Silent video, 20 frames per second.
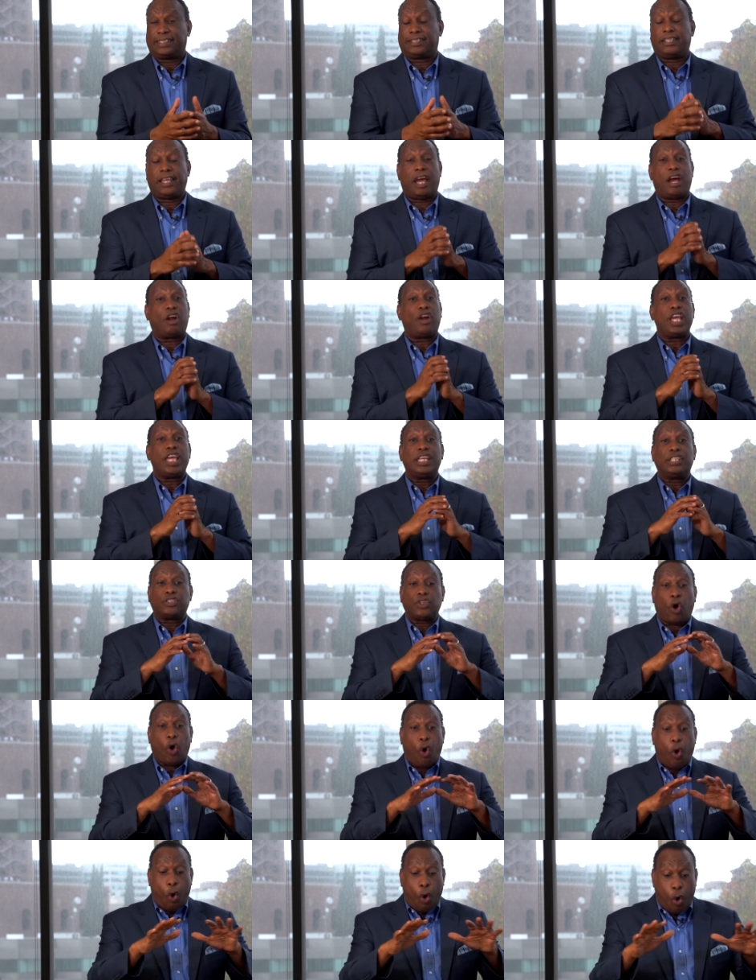There is
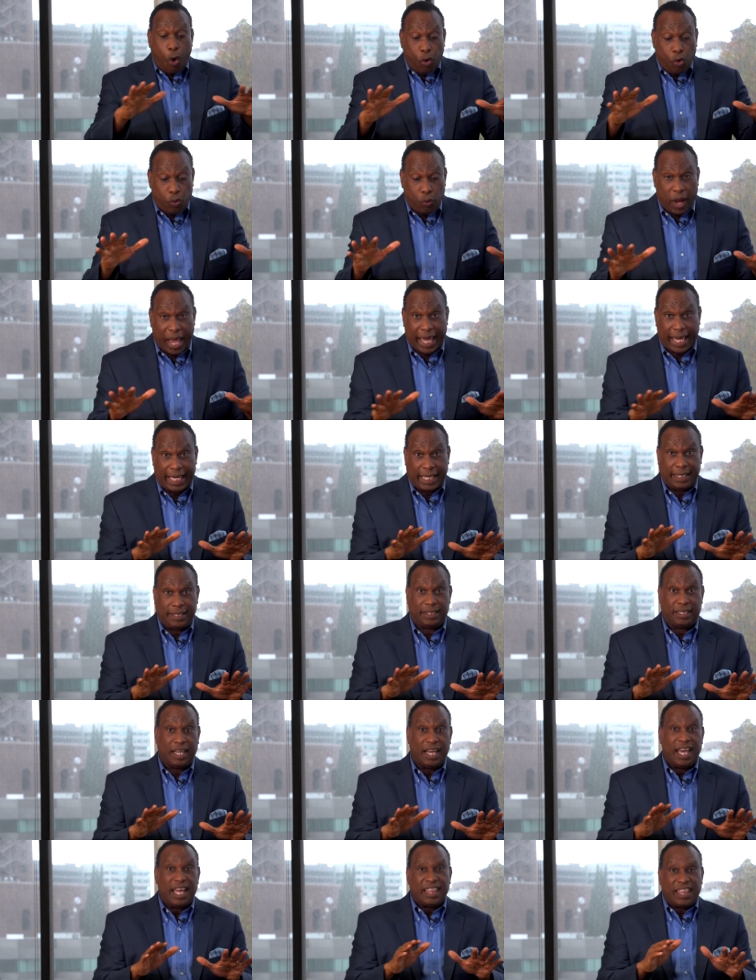always
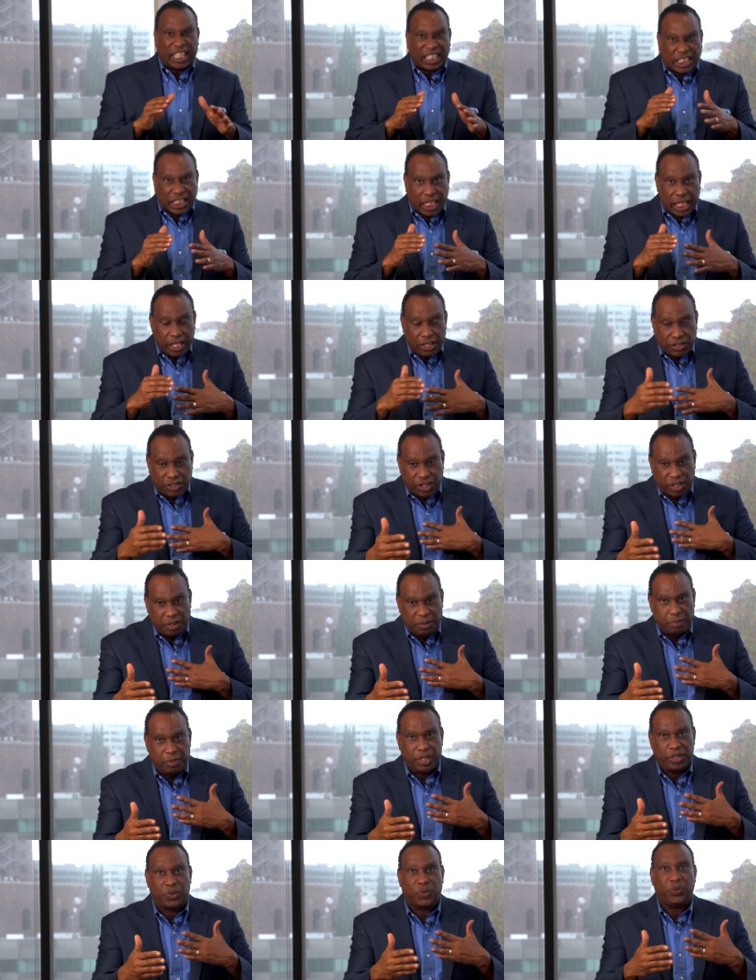the tension
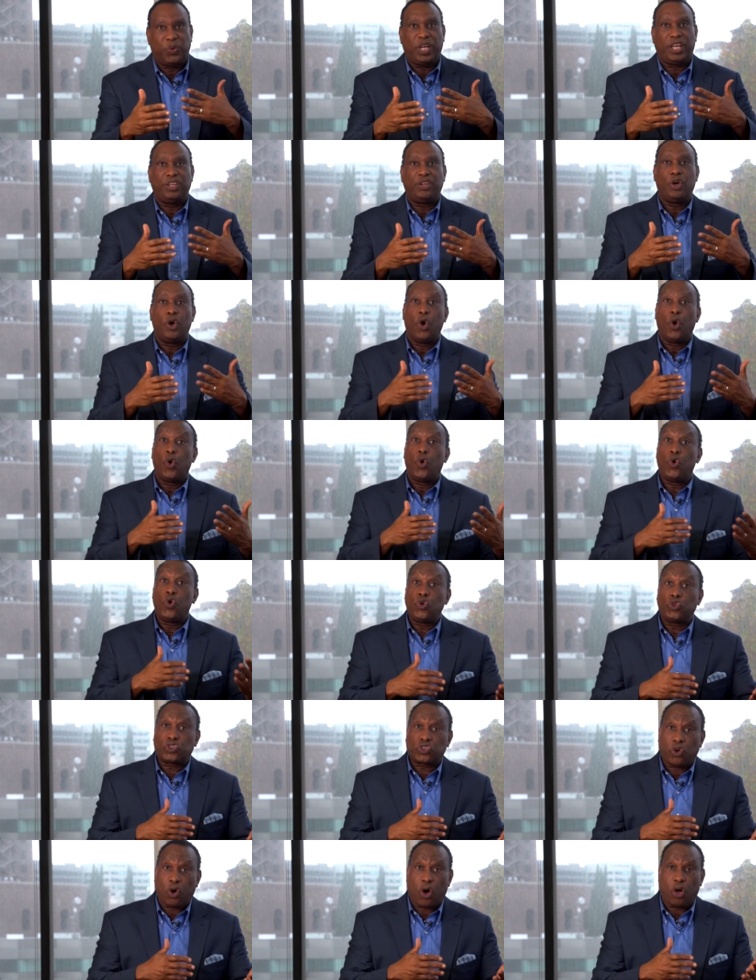between
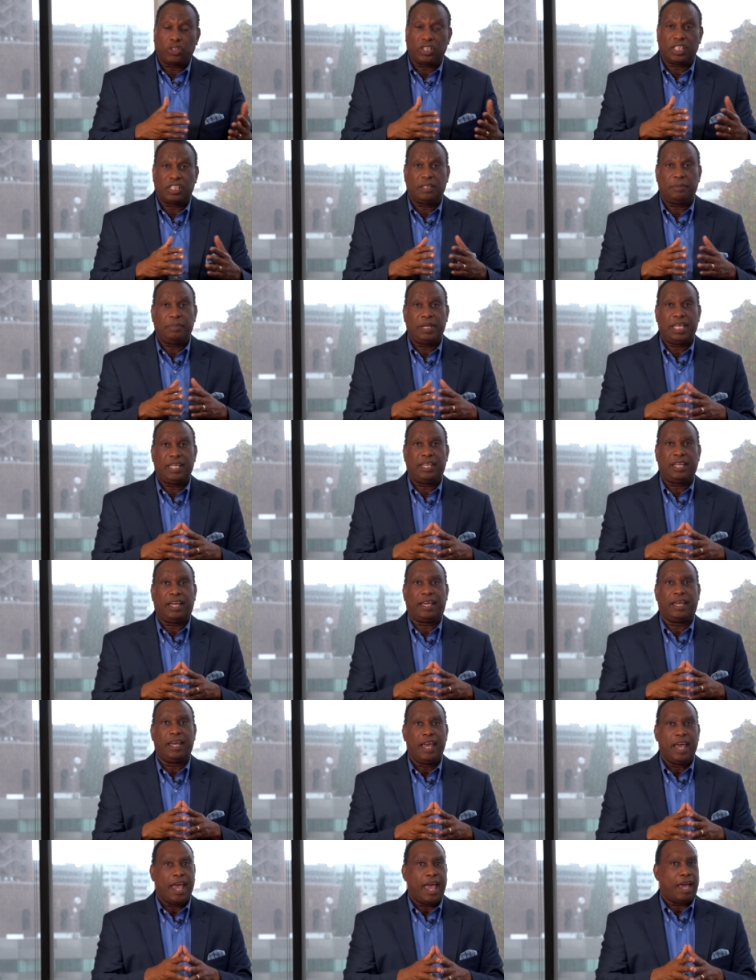who's calling the meeting
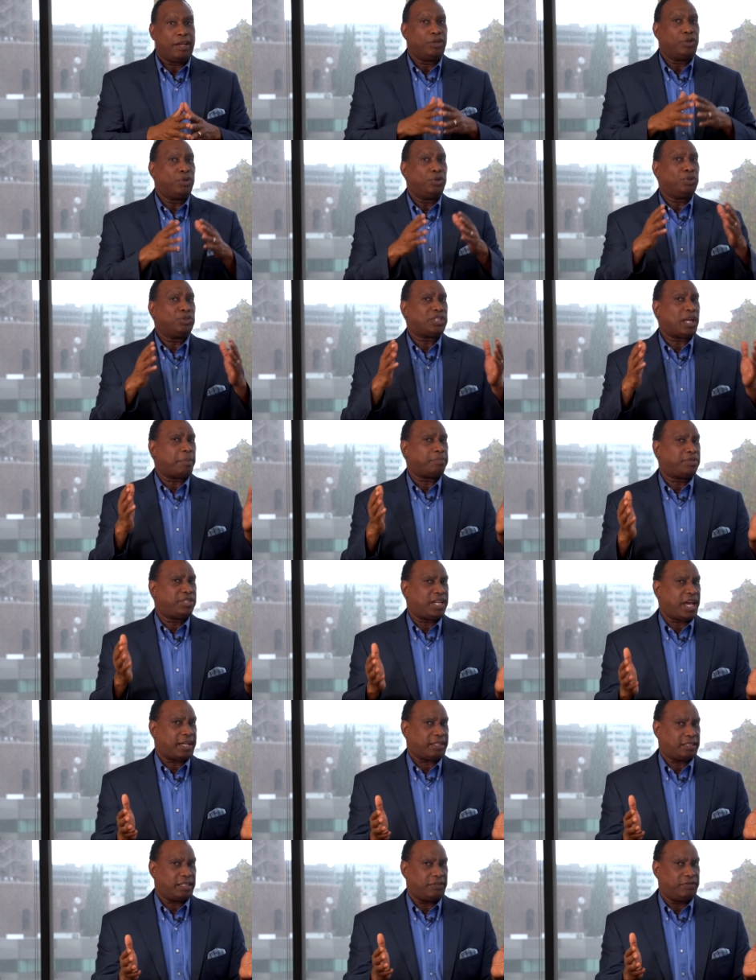and whose
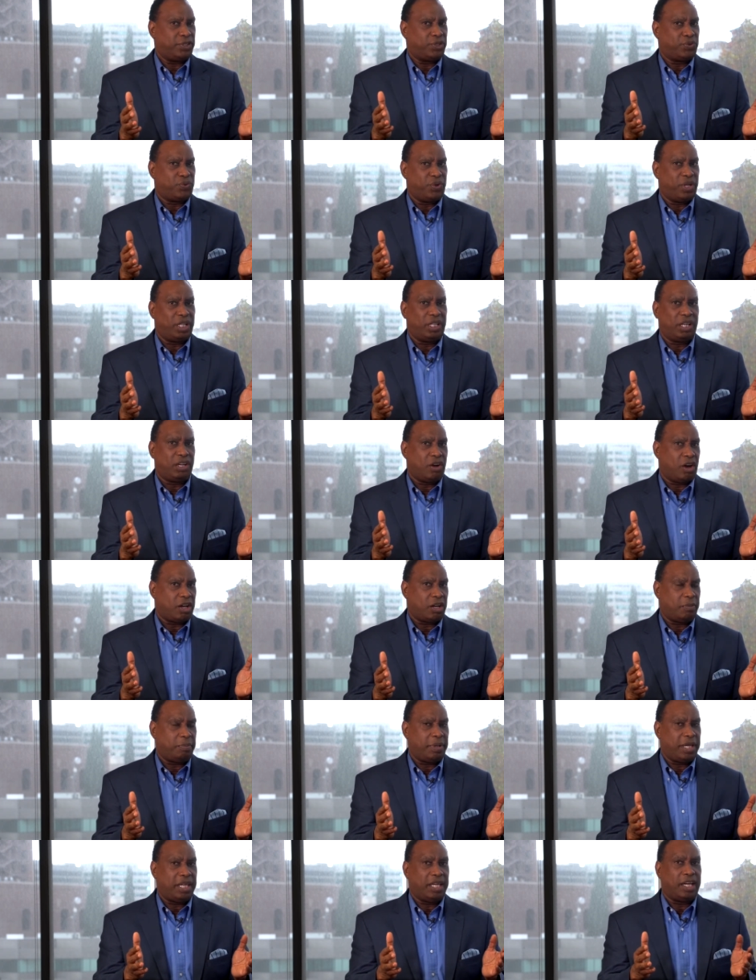objective is really going to
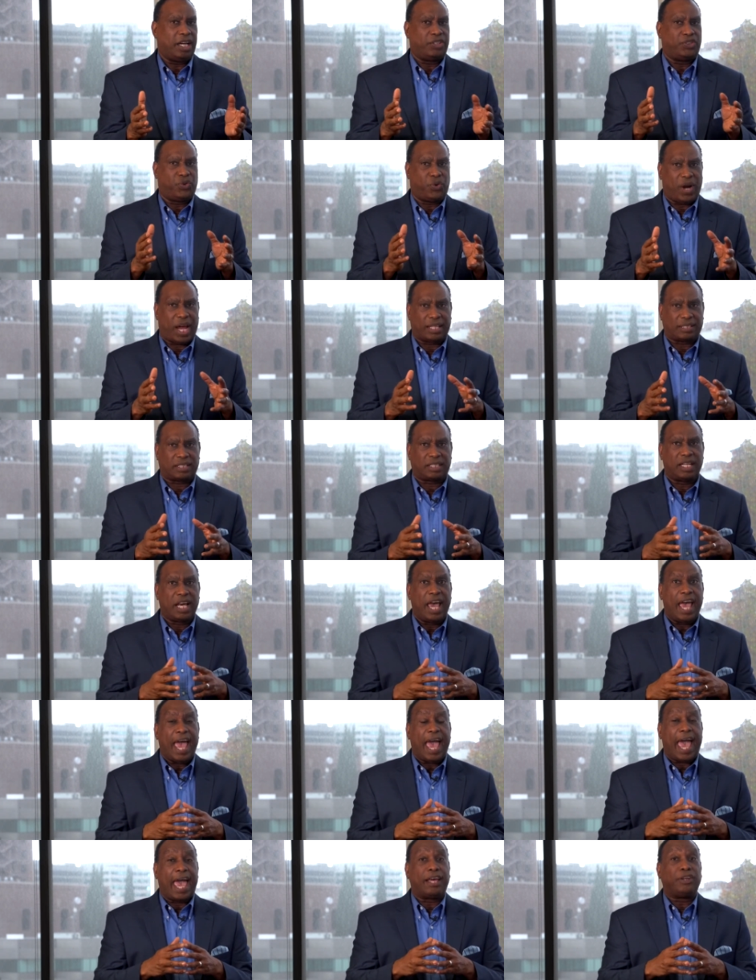be addressed
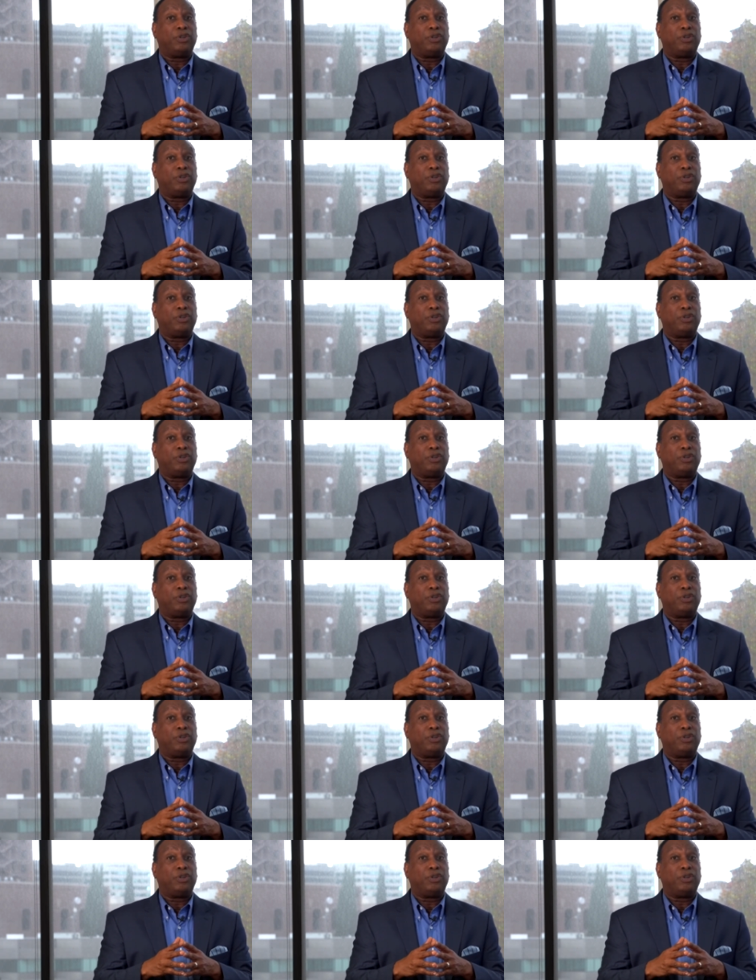and